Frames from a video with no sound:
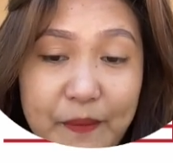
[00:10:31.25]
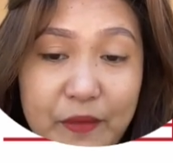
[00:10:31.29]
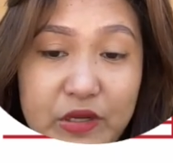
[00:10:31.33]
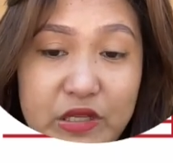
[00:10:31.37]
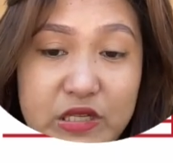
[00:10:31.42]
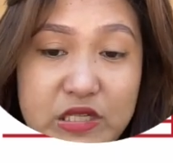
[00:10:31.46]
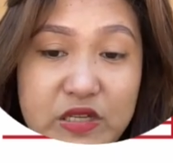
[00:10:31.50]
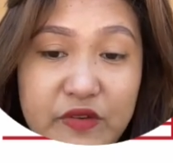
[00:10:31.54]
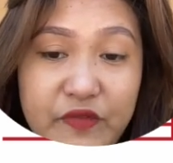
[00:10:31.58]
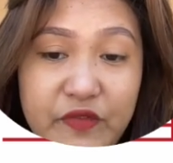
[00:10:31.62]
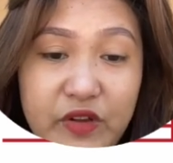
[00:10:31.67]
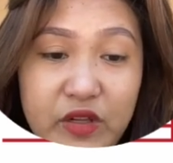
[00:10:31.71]
on a
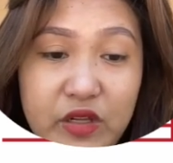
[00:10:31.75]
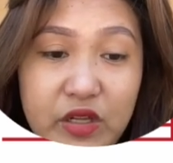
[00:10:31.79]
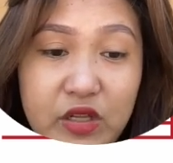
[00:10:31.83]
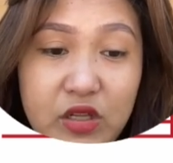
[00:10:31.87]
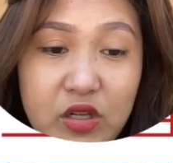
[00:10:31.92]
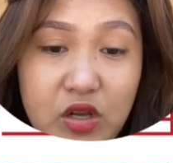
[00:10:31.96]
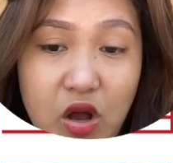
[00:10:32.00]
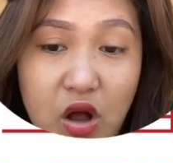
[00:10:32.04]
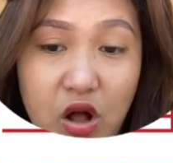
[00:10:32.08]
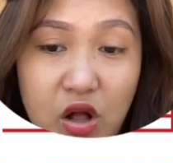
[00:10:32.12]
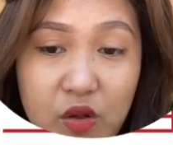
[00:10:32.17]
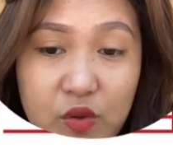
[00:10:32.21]
civilian
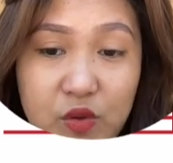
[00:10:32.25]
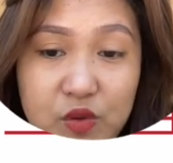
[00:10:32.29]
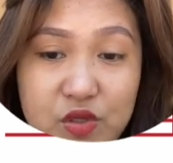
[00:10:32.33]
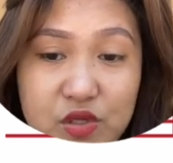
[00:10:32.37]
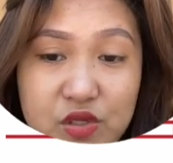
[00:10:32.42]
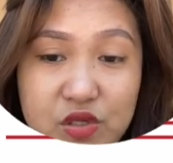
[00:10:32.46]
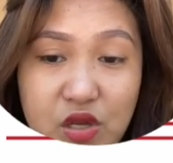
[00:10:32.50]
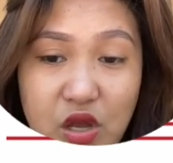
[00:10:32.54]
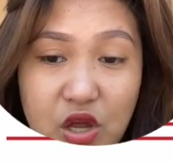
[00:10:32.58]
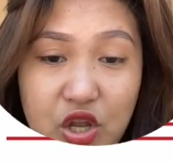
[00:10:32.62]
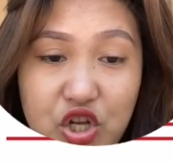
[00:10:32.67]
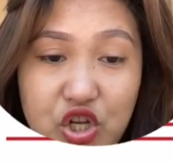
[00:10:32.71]

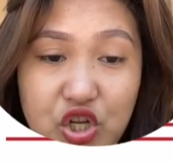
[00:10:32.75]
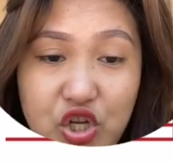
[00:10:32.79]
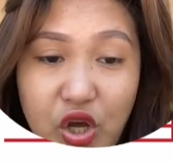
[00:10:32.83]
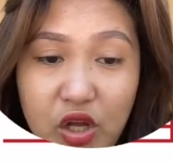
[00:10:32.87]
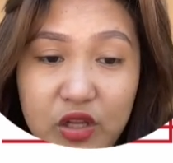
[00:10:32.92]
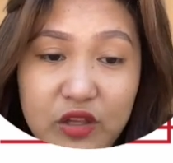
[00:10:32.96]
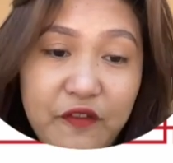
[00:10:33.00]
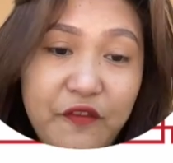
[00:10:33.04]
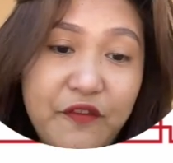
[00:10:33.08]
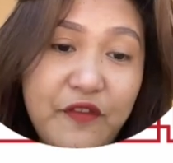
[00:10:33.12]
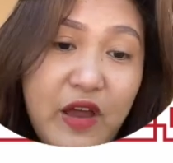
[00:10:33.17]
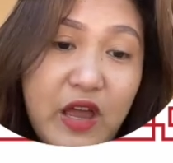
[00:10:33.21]
calls,
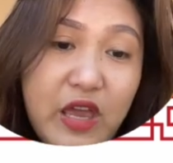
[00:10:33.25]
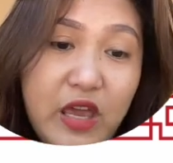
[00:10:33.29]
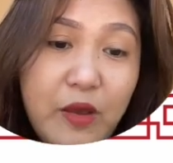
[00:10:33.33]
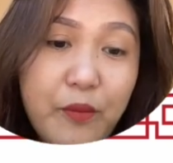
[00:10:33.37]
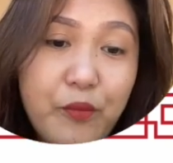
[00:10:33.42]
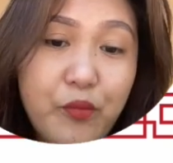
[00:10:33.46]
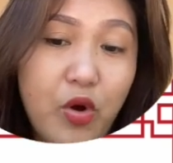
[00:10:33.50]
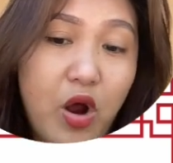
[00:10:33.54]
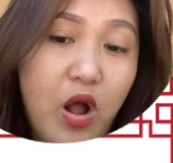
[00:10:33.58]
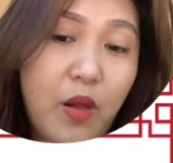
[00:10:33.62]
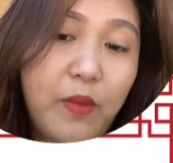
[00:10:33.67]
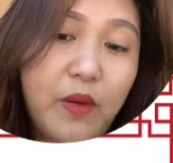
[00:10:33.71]
notifying
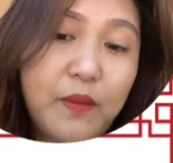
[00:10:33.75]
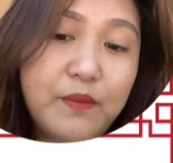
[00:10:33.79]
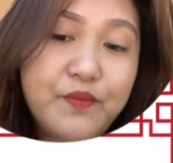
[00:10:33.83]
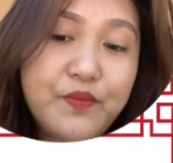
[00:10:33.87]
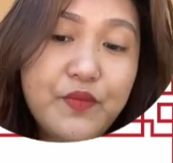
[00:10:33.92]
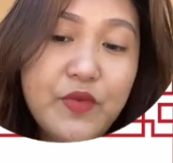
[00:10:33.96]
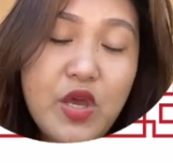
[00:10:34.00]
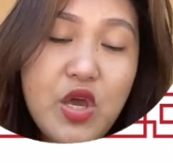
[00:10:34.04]
problem.